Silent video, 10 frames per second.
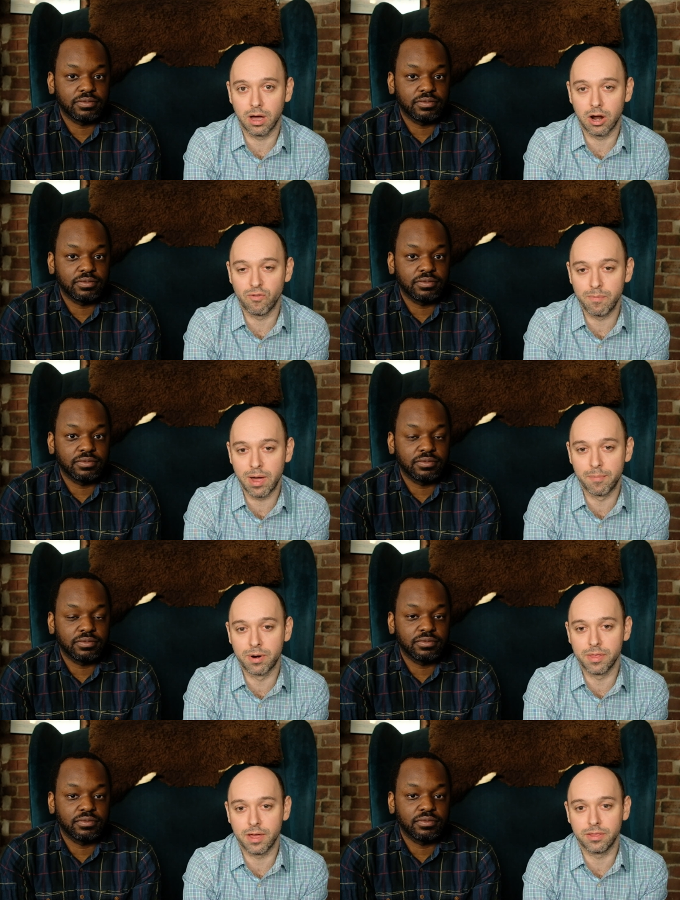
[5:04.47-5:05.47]
Speaker 1: uh,
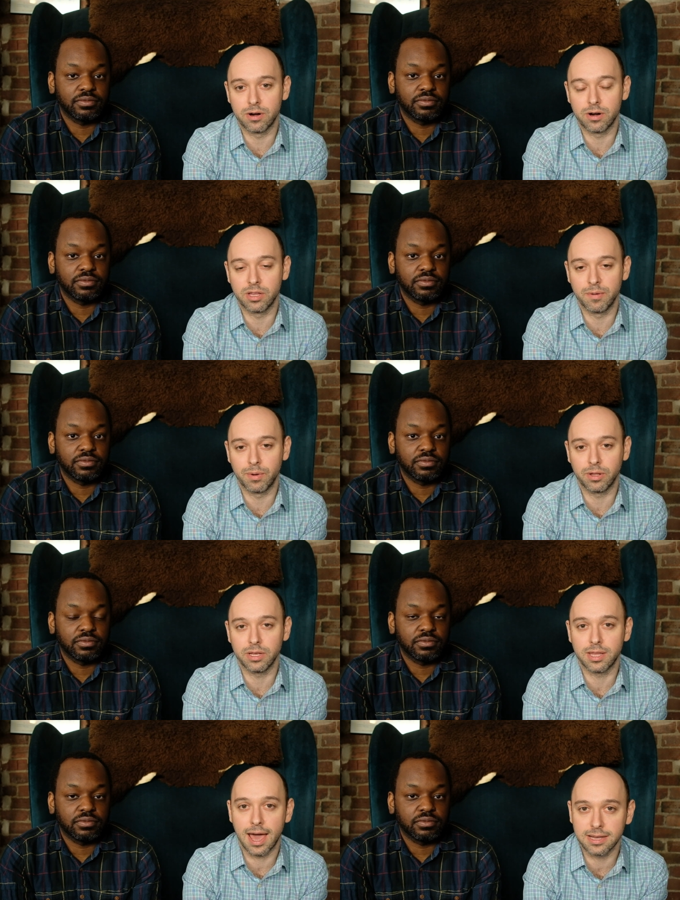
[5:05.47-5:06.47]
remember that there are typically
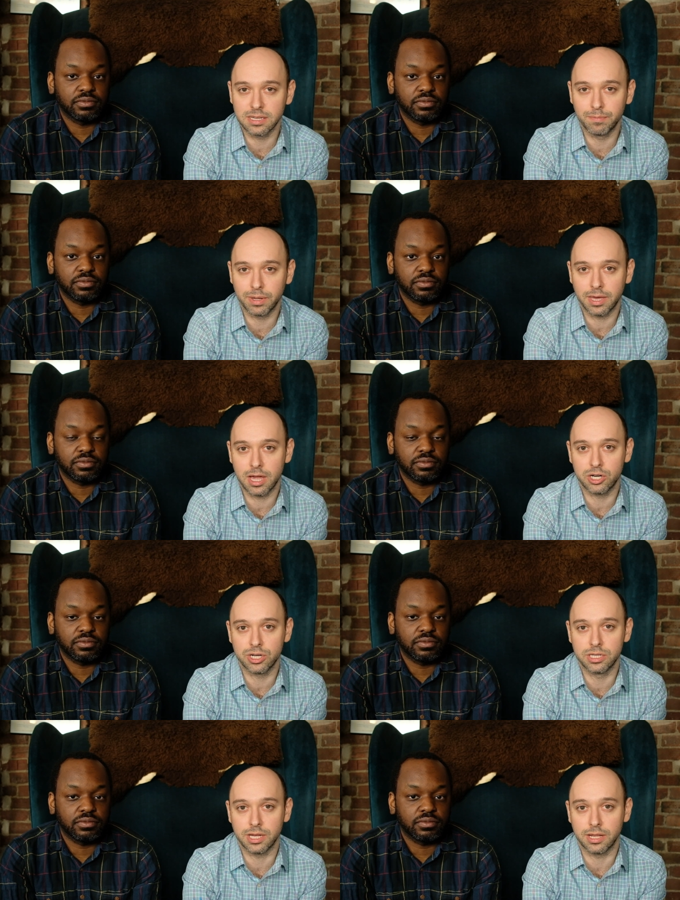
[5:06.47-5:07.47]
tax
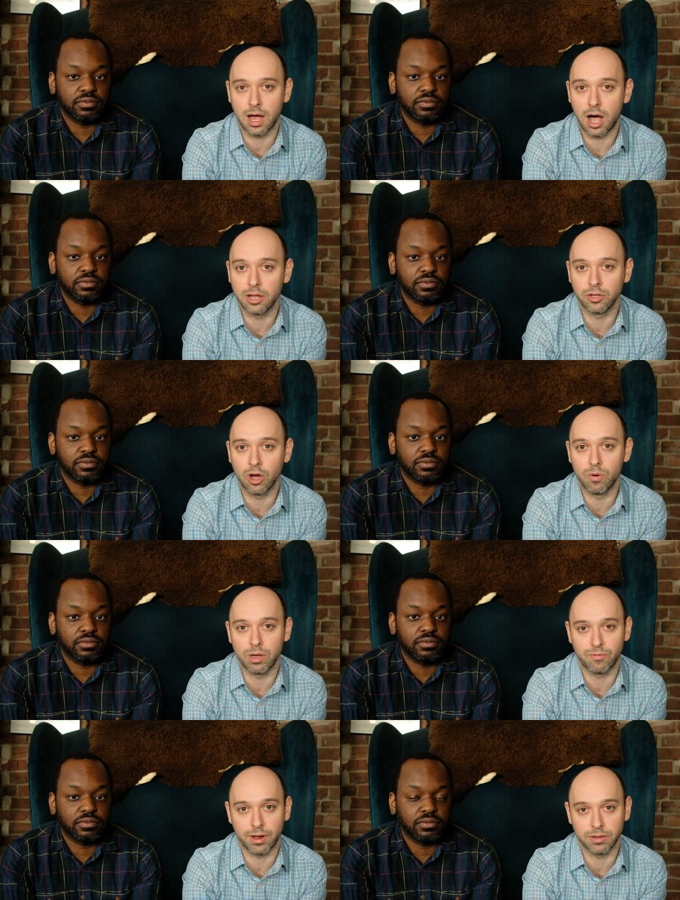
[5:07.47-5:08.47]
implications and
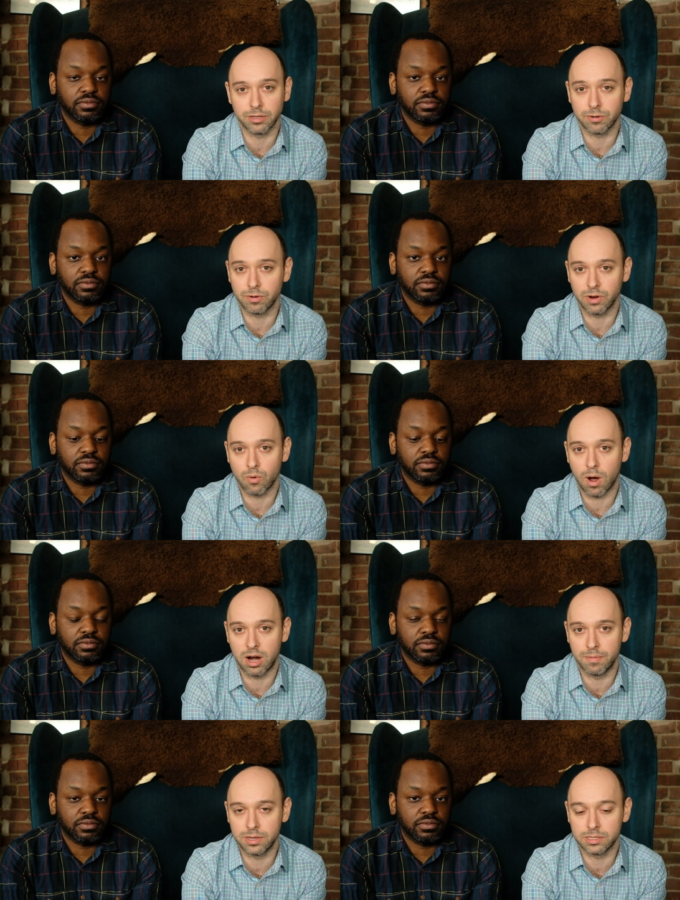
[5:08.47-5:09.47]
ongoing regulatory
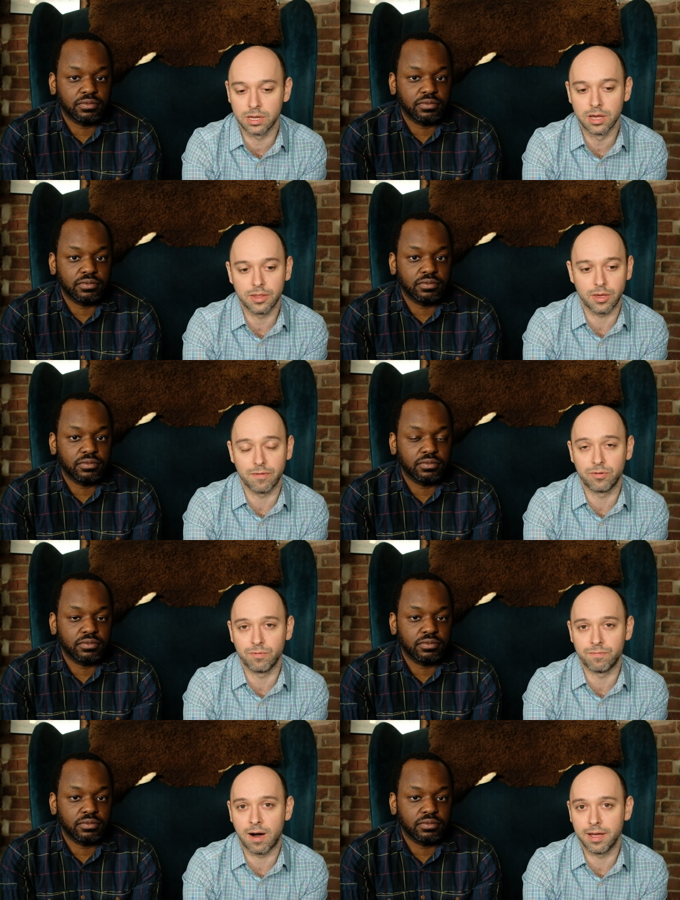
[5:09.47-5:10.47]
requirements that you have to
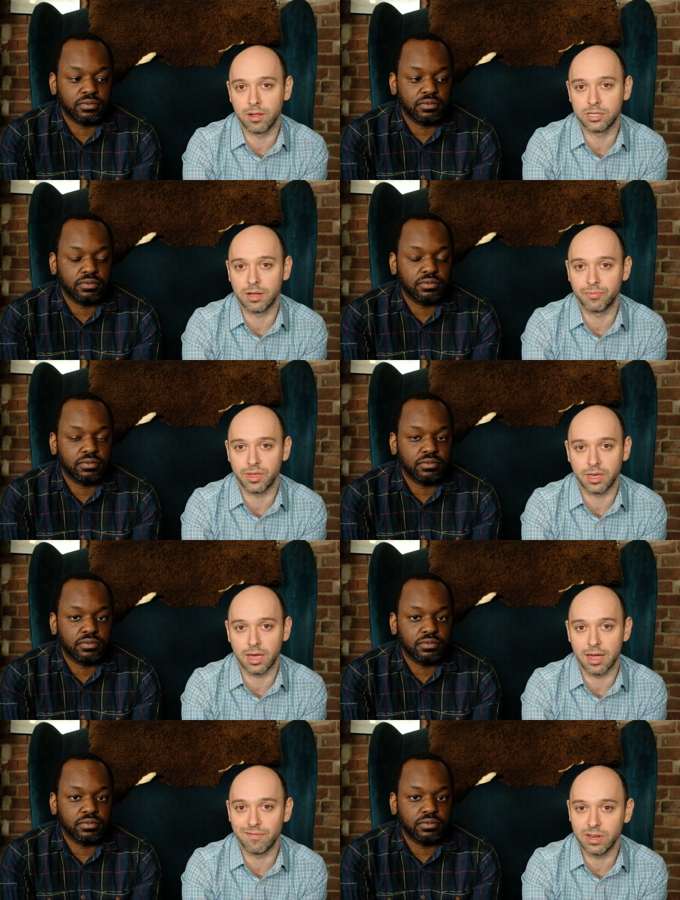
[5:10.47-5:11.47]
file something
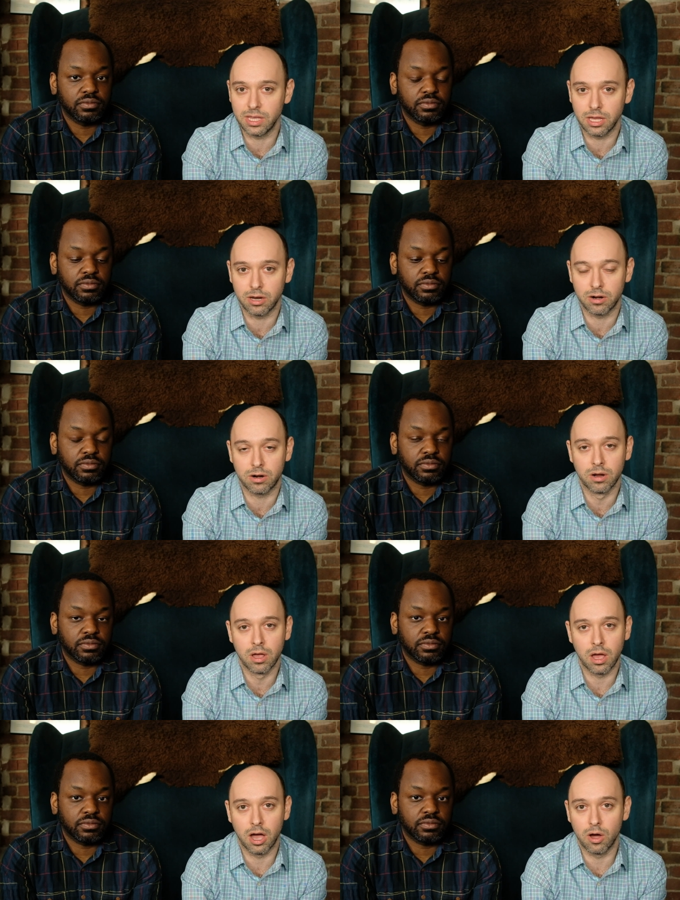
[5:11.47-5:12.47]
every year
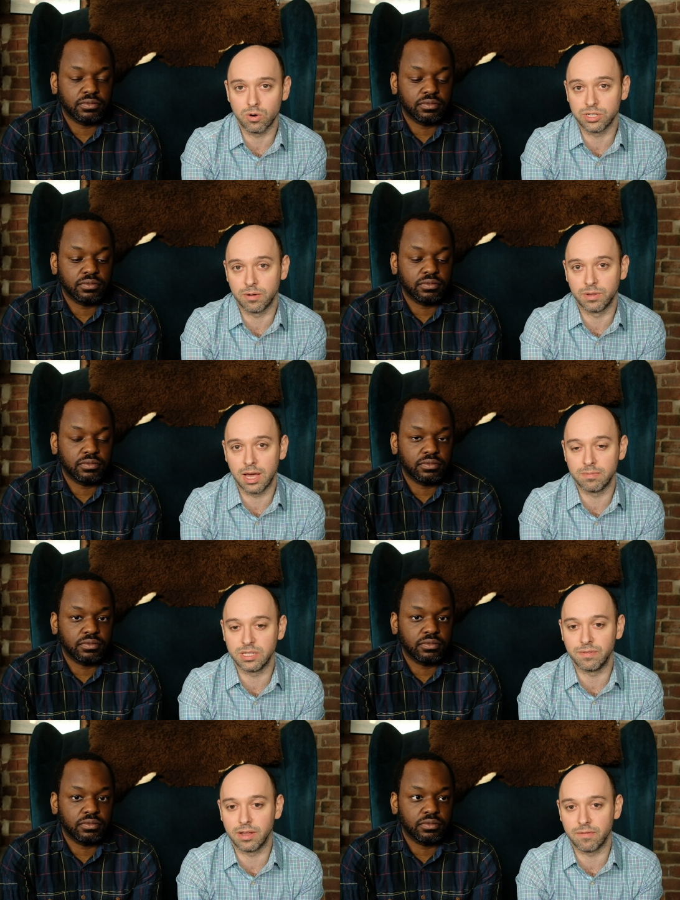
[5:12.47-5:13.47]
uh, or sometimes
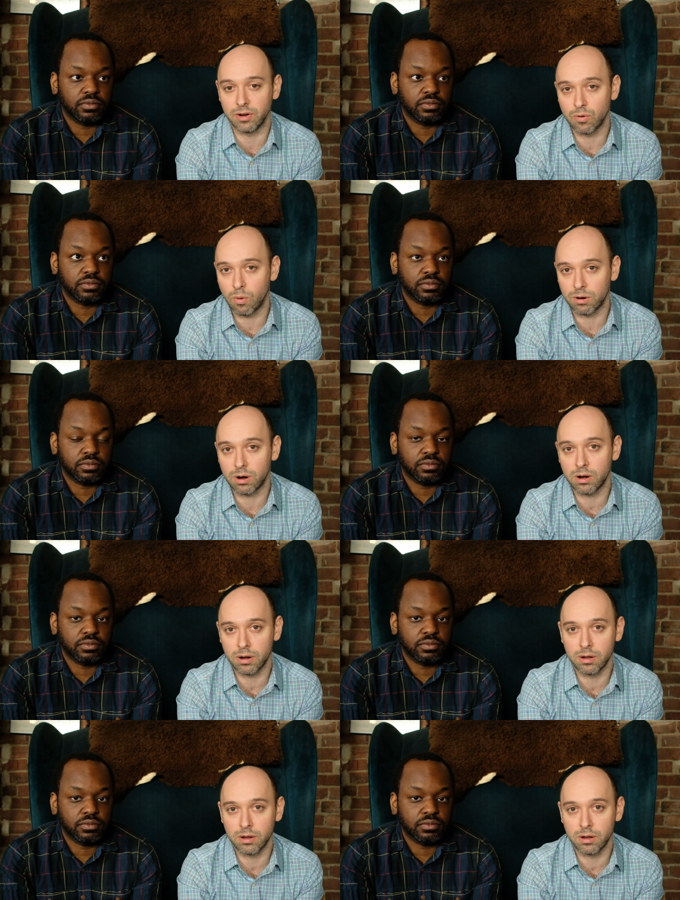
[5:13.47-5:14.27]
even every quarter.